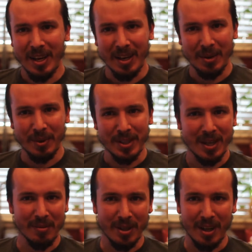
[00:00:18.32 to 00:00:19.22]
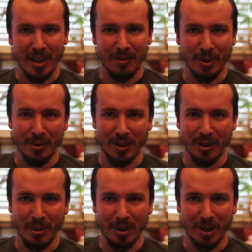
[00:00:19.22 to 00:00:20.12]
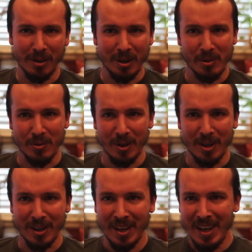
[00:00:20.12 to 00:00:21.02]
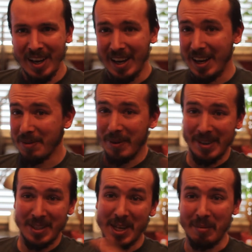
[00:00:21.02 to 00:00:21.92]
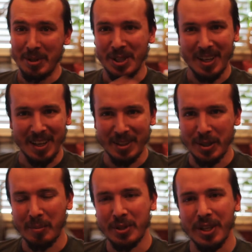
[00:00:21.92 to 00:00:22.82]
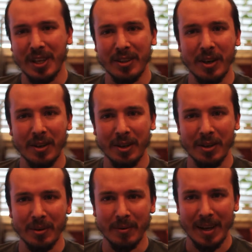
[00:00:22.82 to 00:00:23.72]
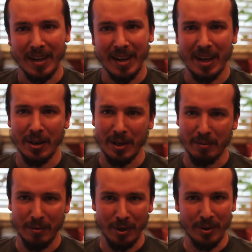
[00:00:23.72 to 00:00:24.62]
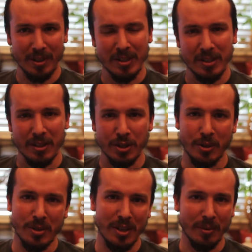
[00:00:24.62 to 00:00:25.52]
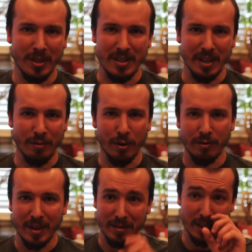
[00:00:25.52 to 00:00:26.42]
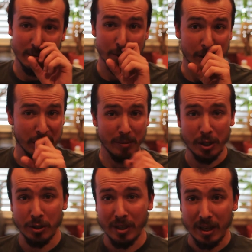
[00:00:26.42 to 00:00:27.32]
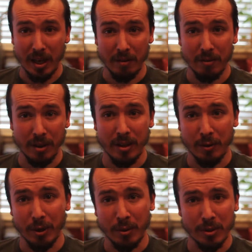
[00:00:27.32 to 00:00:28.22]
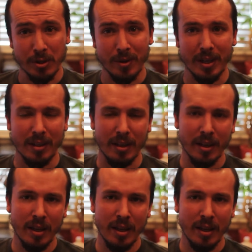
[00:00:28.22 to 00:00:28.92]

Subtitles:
One time I recorded the audio and I was wrong. I've been double checking and triple checking the audio right now. I've recorded this intro sequence like 4 or 5 times just to make sure that everything records correctly.